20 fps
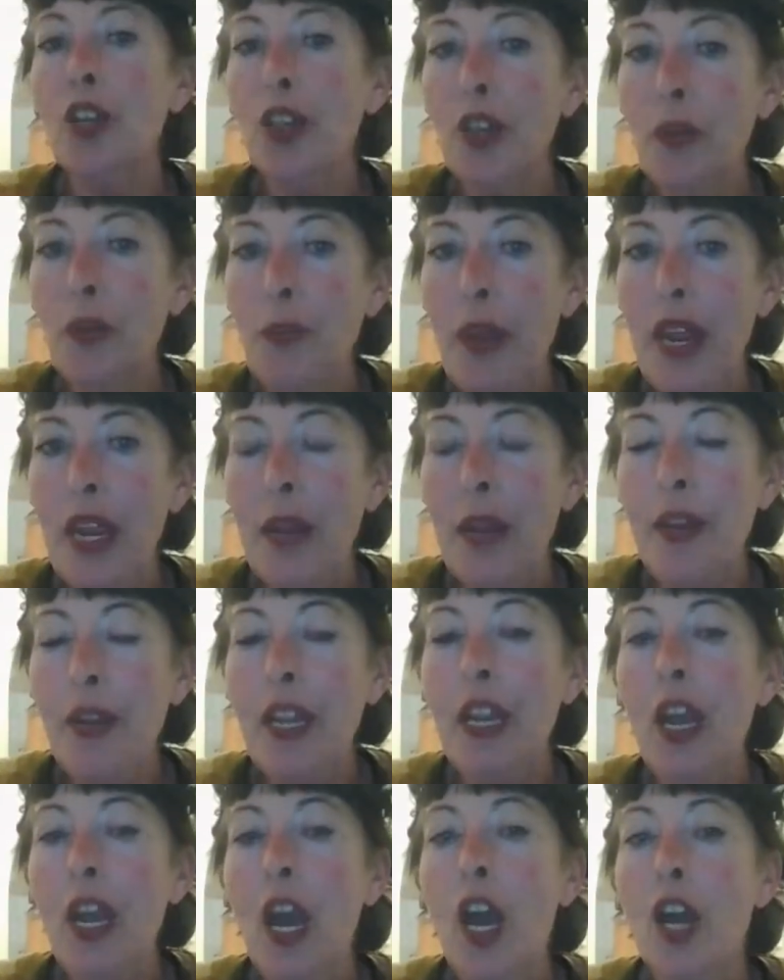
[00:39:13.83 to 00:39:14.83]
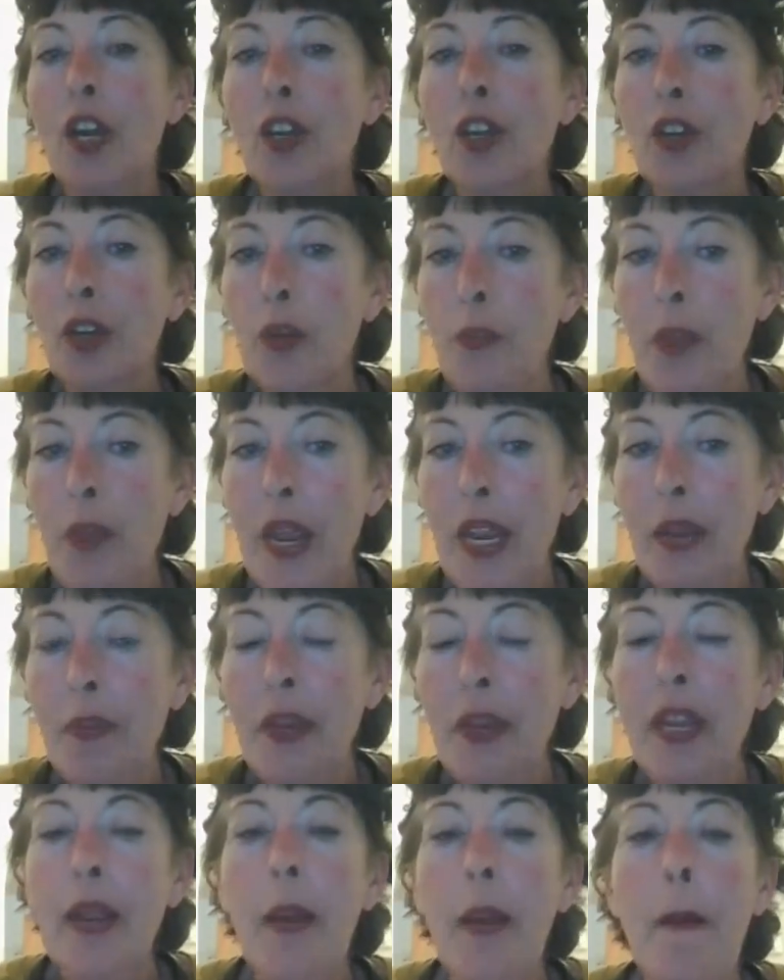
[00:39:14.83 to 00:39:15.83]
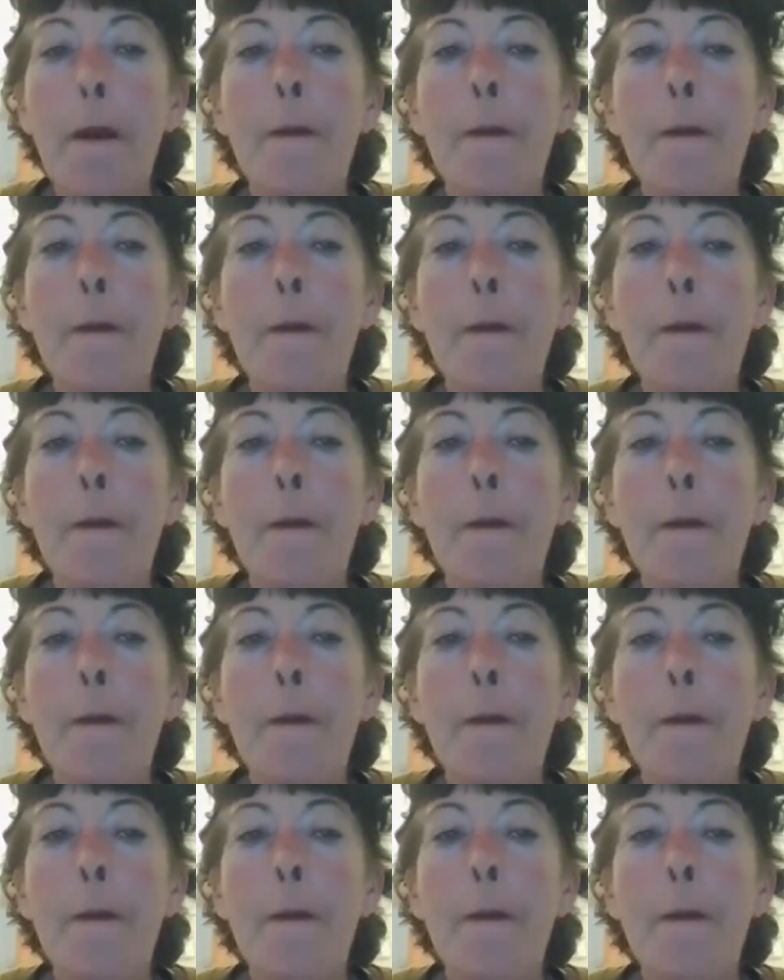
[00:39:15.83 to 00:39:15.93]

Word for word: good baby, good baby.